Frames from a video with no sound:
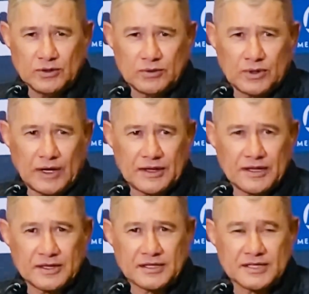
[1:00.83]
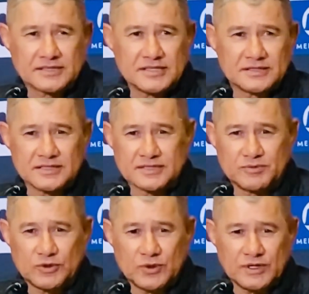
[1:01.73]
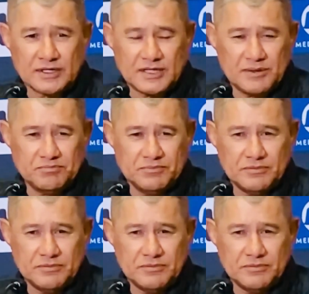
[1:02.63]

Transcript: well, I think the distances between the team